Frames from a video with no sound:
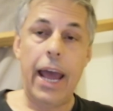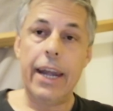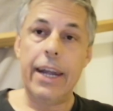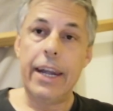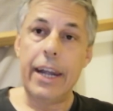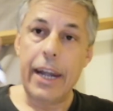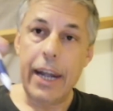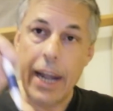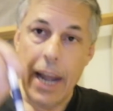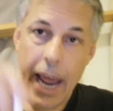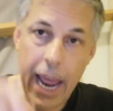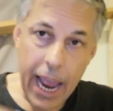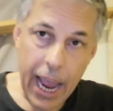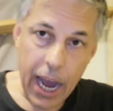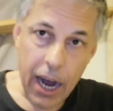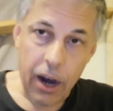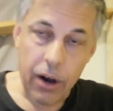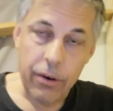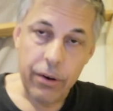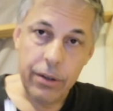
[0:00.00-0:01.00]

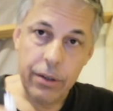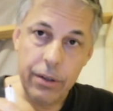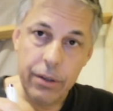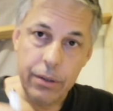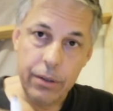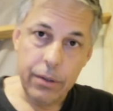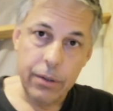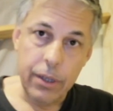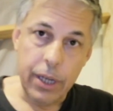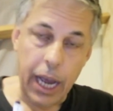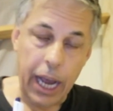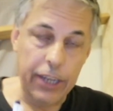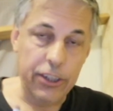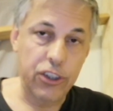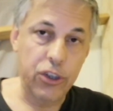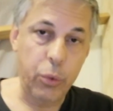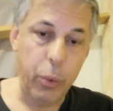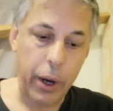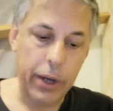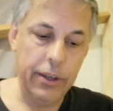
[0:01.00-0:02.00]
Now, at
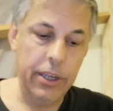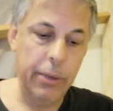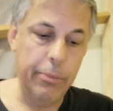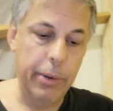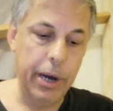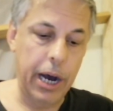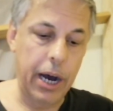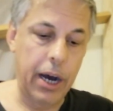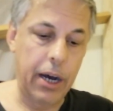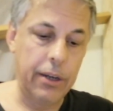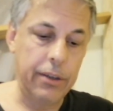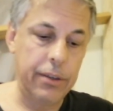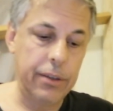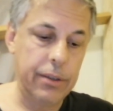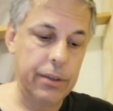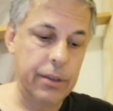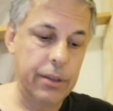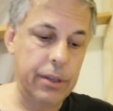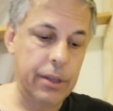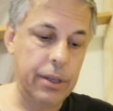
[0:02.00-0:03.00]
20 baht,
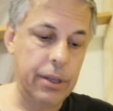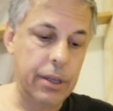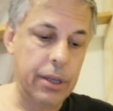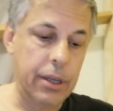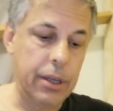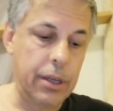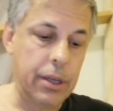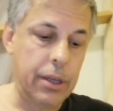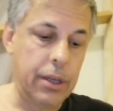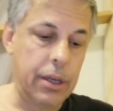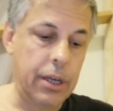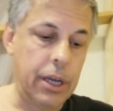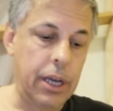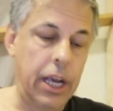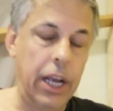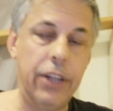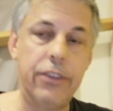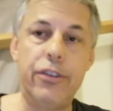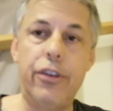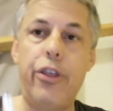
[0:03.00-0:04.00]

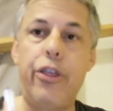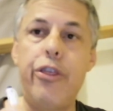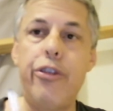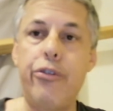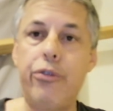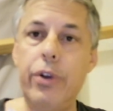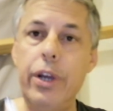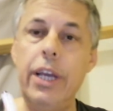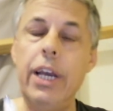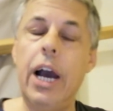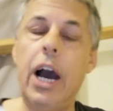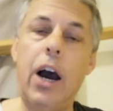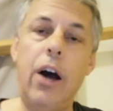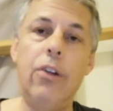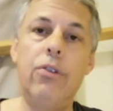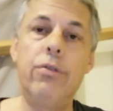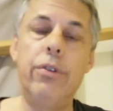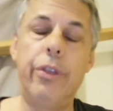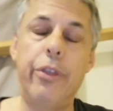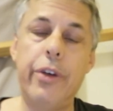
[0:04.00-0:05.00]
it's
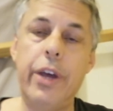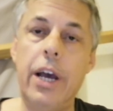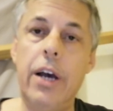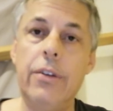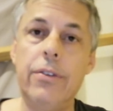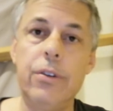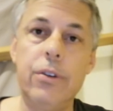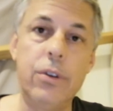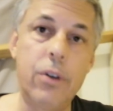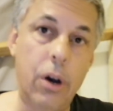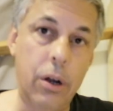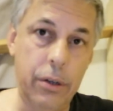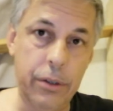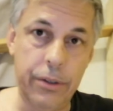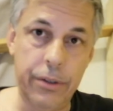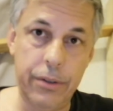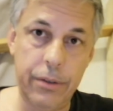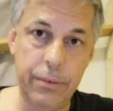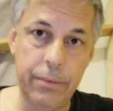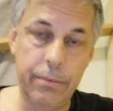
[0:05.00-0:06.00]

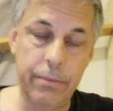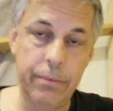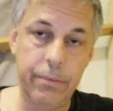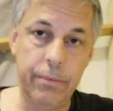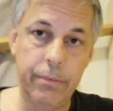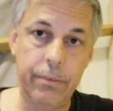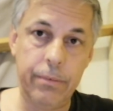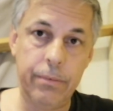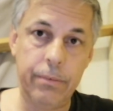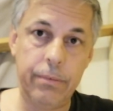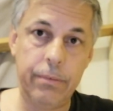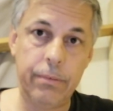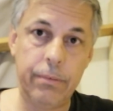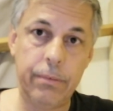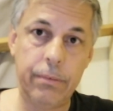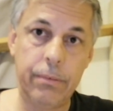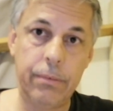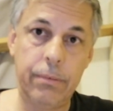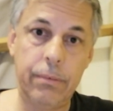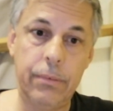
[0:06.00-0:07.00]
$300,000.
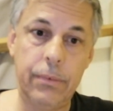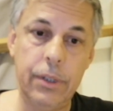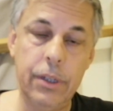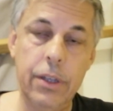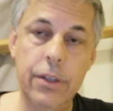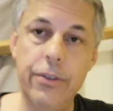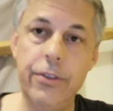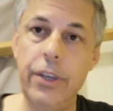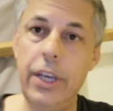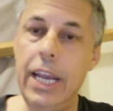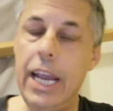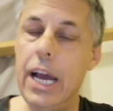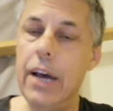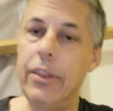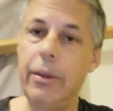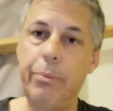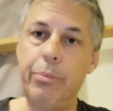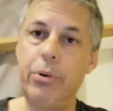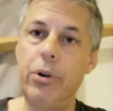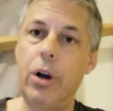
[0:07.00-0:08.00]
See how
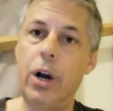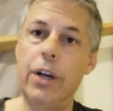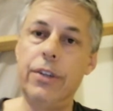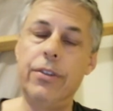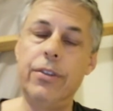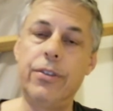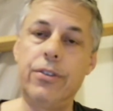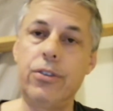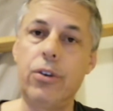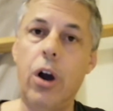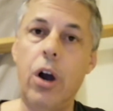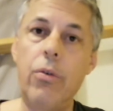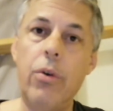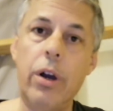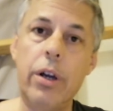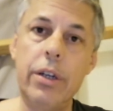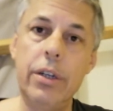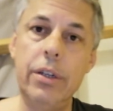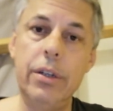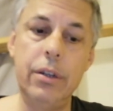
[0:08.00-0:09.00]
the price has
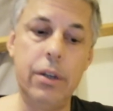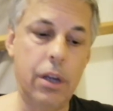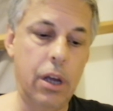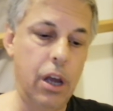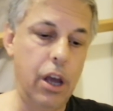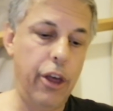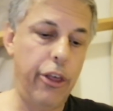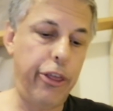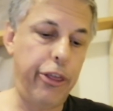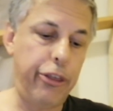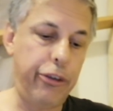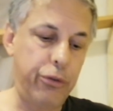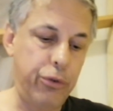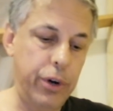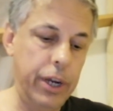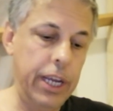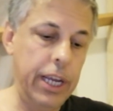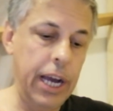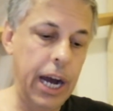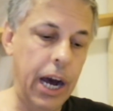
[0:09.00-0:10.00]
skyrocketed?
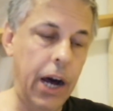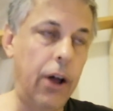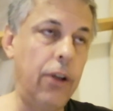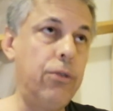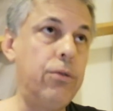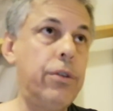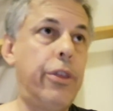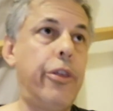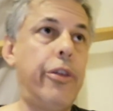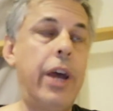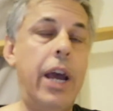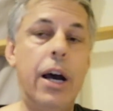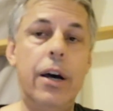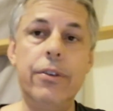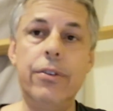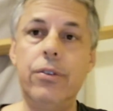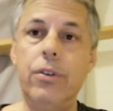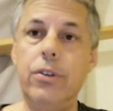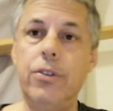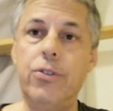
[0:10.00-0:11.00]

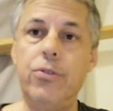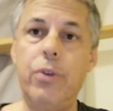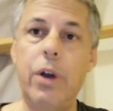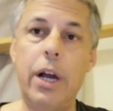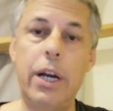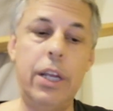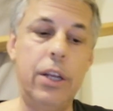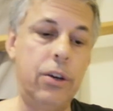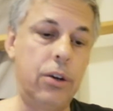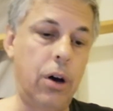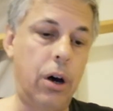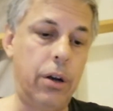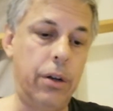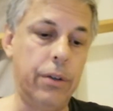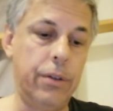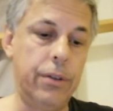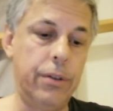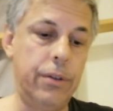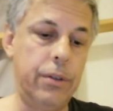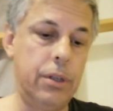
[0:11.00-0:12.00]
300,000 Australian
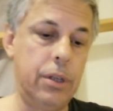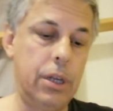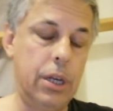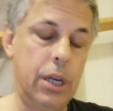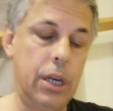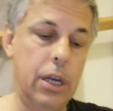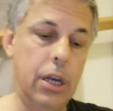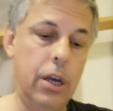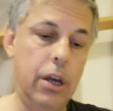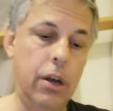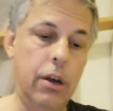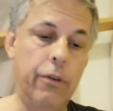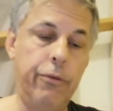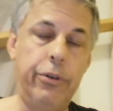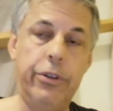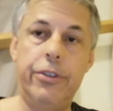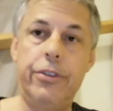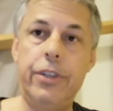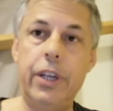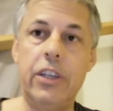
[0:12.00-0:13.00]
dollars
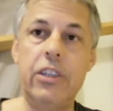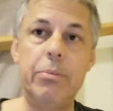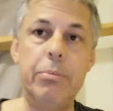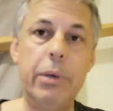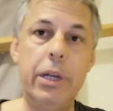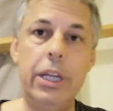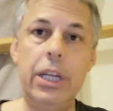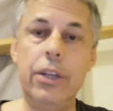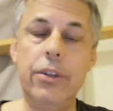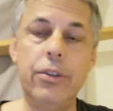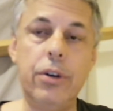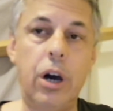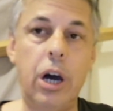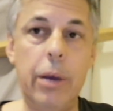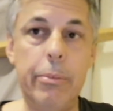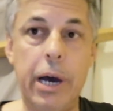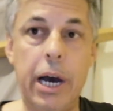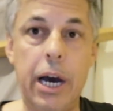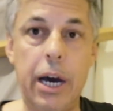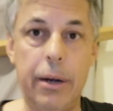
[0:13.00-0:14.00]
for 6 million Thai
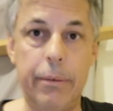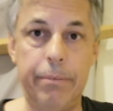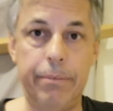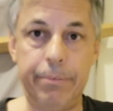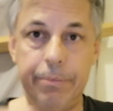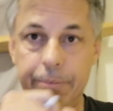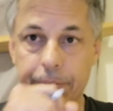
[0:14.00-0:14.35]
baht